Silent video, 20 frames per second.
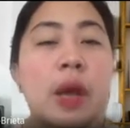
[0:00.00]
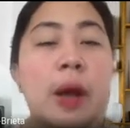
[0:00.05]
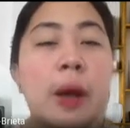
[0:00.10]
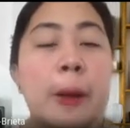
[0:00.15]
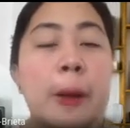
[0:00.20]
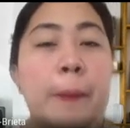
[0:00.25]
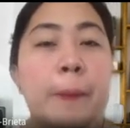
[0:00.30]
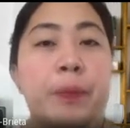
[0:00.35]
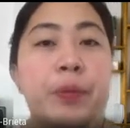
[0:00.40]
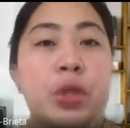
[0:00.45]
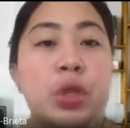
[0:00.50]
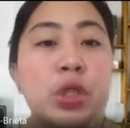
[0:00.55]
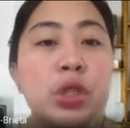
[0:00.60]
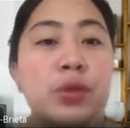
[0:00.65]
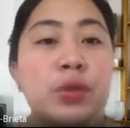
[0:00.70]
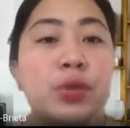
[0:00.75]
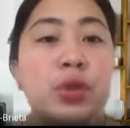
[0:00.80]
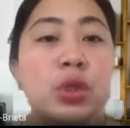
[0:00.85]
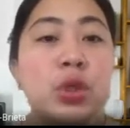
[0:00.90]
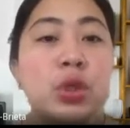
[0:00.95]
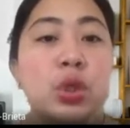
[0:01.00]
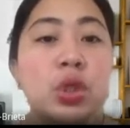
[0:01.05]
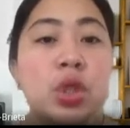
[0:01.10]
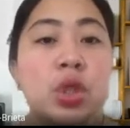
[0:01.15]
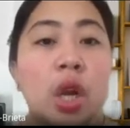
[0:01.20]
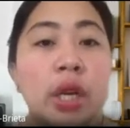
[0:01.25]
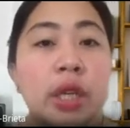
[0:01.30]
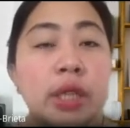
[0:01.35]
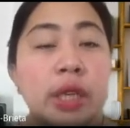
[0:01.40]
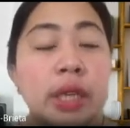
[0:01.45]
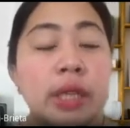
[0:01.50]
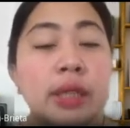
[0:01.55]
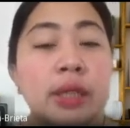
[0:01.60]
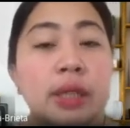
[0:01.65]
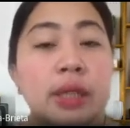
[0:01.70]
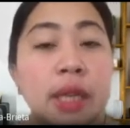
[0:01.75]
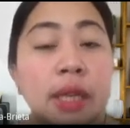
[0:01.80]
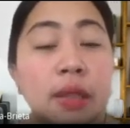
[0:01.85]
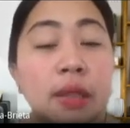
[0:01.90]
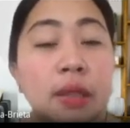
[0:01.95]
useful to target
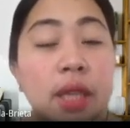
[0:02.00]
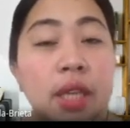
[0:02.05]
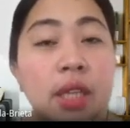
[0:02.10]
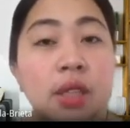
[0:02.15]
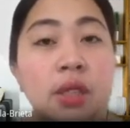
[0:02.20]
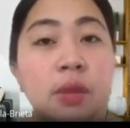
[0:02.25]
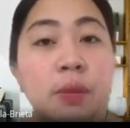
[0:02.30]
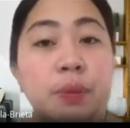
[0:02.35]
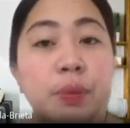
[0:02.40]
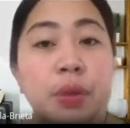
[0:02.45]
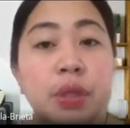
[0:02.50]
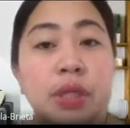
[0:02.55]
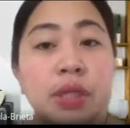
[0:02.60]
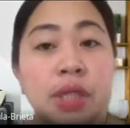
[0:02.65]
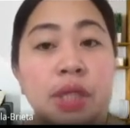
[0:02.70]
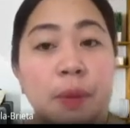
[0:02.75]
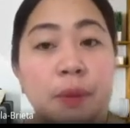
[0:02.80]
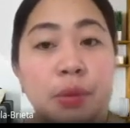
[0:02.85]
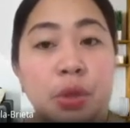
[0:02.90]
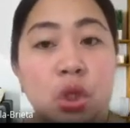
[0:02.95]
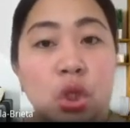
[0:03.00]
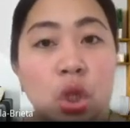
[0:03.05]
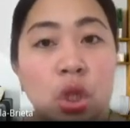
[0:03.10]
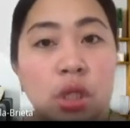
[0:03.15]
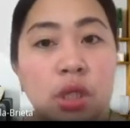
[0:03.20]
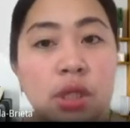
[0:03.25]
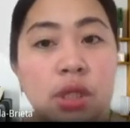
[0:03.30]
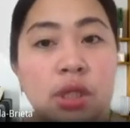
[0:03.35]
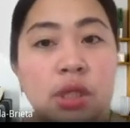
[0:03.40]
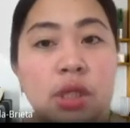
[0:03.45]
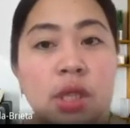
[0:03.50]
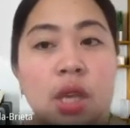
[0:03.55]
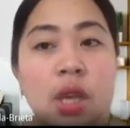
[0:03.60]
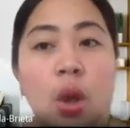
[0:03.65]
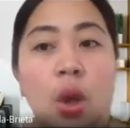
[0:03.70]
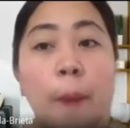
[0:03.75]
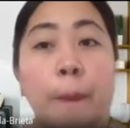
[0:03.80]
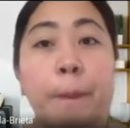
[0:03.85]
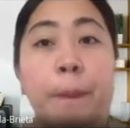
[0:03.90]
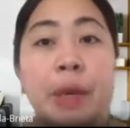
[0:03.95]
detailed perceptions,
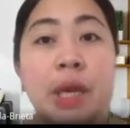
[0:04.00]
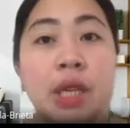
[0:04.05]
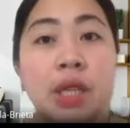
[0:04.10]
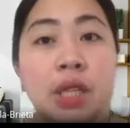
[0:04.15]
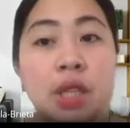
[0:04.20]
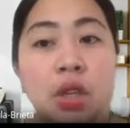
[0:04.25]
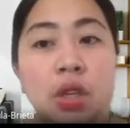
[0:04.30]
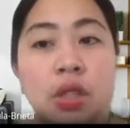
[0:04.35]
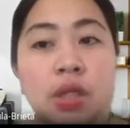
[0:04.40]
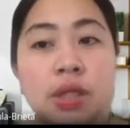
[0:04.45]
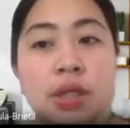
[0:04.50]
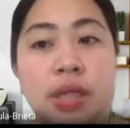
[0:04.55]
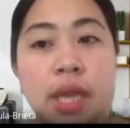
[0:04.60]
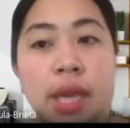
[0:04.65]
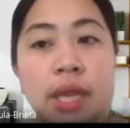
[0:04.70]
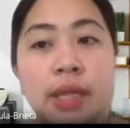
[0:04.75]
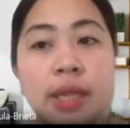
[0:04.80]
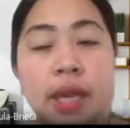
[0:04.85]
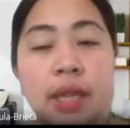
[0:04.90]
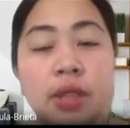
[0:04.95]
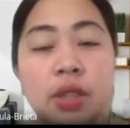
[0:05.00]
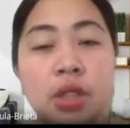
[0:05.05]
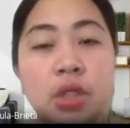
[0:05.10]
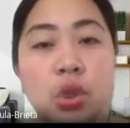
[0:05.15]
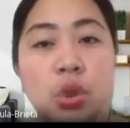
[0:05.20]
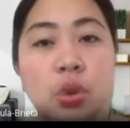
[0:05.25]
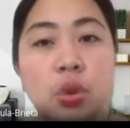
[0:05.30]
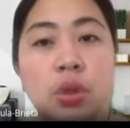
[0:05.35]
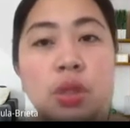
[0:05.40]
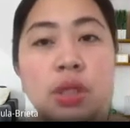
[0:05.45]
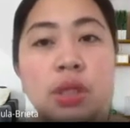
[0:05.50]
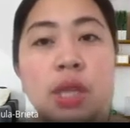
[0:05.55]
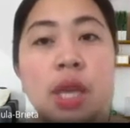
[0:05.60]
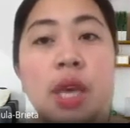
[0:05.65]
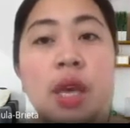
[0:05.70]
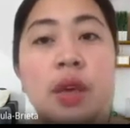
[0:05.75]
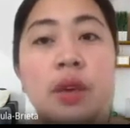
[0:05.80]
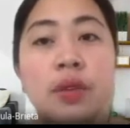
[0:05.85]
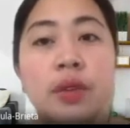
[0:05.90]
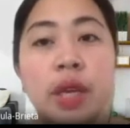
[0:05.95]
opinions, and attitudes.
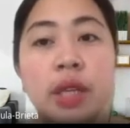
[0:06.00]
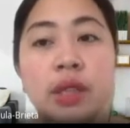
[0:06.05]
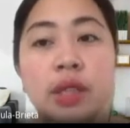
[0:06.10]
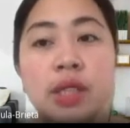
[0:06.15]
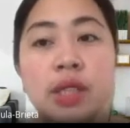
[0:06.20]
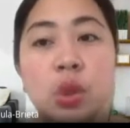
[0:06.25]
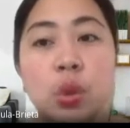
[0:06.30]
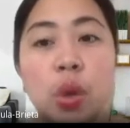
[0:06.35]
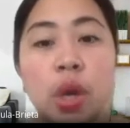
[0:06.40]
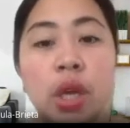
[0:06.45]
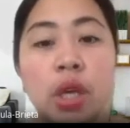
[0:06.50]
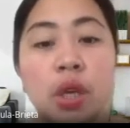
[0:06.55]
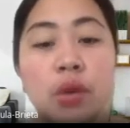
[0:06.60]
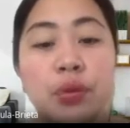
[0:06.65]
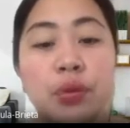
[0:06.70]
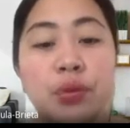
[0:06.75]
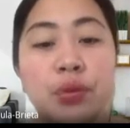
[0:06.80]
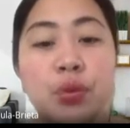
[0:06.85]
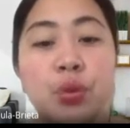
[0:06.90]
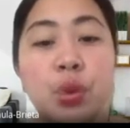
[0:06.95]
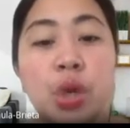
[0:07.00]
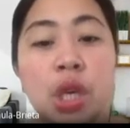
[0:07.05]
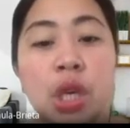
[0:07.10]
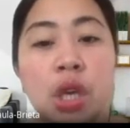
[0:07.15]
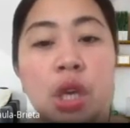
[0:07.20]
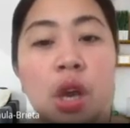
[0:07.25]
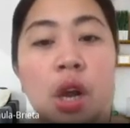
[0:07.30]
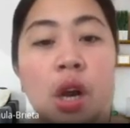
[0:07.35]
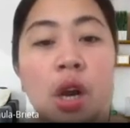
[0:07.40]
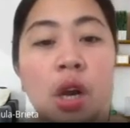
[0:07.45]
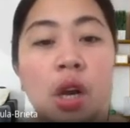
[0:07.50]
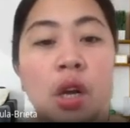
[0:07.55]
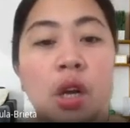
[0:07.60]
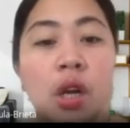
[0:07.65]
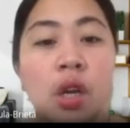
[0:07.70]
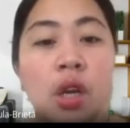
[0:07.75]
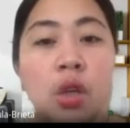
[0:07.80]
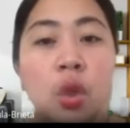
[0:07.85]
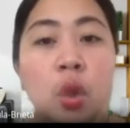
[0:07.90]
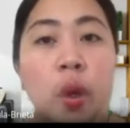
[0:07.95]
That is why if we are
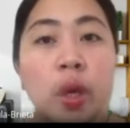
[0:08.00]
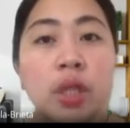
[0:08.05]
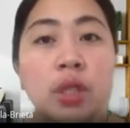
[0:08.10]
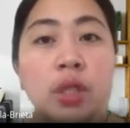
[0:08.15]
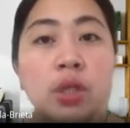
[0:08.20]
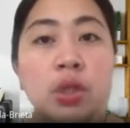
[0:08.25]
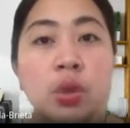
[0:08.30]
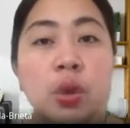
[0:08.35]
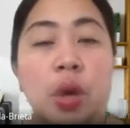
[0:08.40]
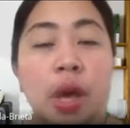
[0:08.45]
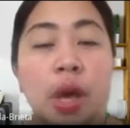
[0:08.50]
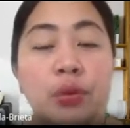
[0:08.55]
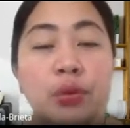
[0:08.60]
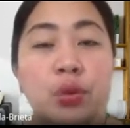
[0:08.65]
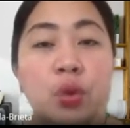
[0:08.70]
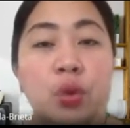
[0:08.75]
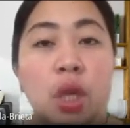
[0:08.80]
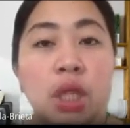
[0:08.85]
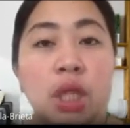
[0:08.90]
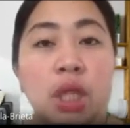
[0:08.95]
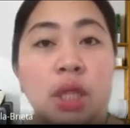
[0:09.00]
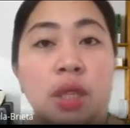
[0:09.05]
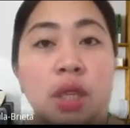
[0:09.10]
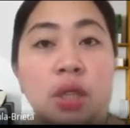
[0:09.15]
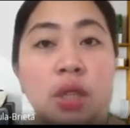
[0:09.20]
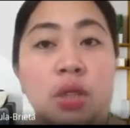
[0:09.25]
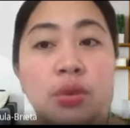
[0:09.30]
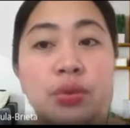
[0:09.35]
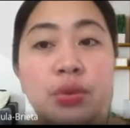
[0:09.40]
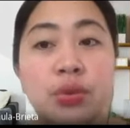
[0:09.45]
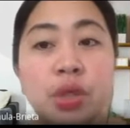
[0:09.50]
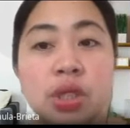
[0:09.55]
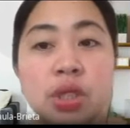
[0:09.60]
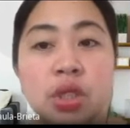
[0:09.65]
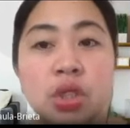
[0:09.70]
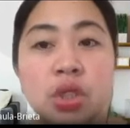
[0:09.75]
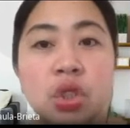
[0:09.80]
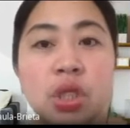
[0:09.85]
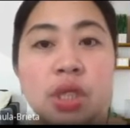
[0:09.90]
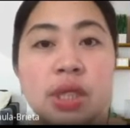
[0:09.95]
going to have qualitative research
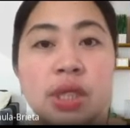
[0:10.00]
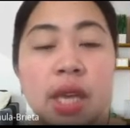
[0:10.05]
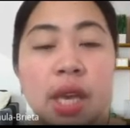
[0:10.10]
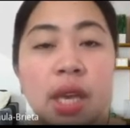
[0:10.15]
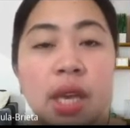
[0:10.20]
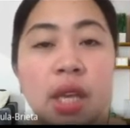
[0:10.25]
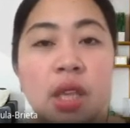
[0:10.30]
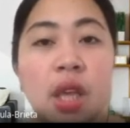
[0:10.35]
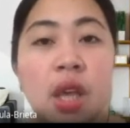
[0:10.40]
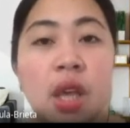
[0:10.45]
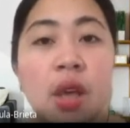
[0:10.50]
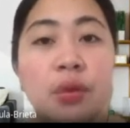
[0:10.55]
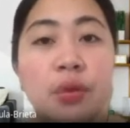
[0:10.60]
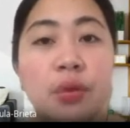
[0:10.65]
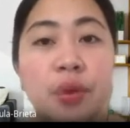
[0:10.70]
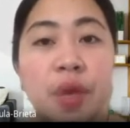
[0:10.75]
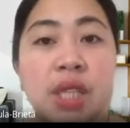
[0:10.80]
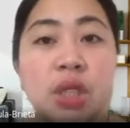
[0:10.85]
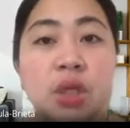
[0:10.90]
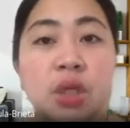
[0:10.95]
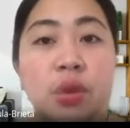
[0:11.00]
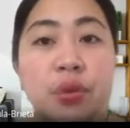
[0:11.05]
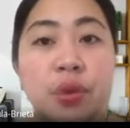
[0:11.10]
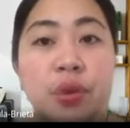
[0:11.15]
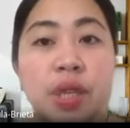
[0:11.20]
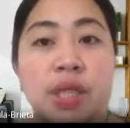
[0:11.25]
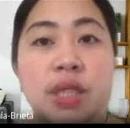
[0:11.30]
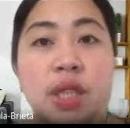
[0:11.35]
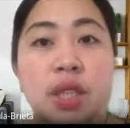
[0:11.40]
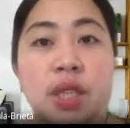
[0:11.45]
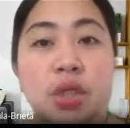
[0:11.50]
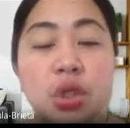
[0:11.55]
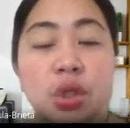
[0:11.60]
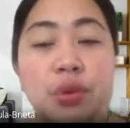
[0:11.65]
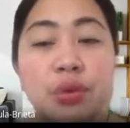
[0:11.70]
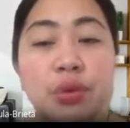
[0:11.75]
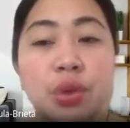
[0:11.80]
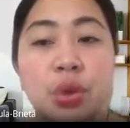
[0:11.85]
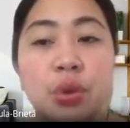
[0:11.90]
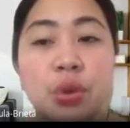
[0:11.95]
design, face-to-face interview
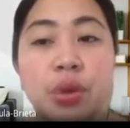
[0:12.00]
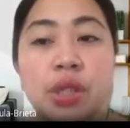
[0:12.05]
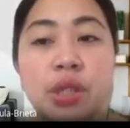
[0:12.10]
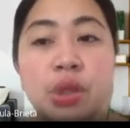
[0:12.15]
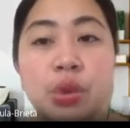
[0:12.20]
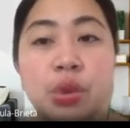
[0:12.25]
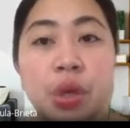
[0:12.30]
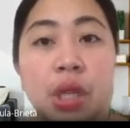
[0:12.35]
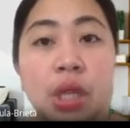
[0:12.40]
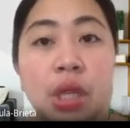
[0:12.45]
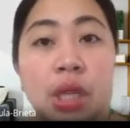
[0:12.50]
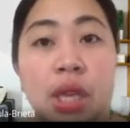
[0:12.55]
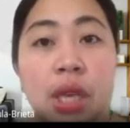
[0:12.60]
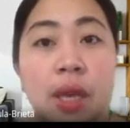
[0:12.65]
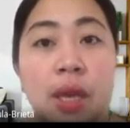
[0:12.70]
is really